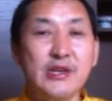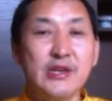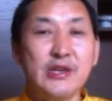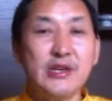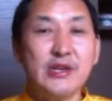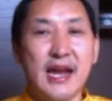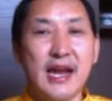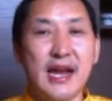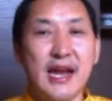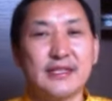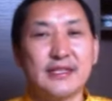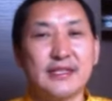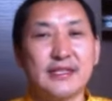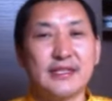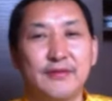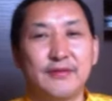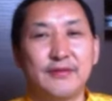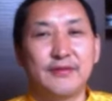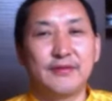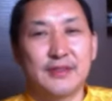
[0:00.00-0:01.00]

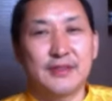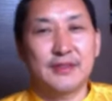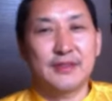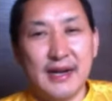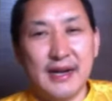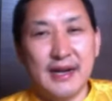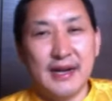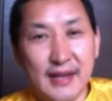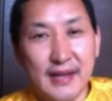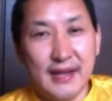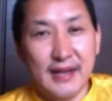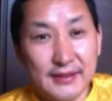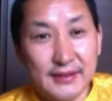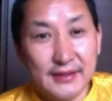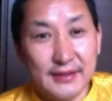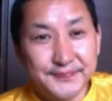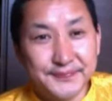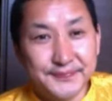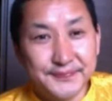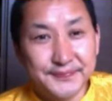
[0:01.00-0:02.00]
reality of my
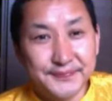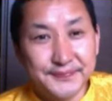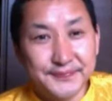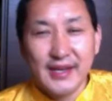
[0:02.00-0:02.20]
life.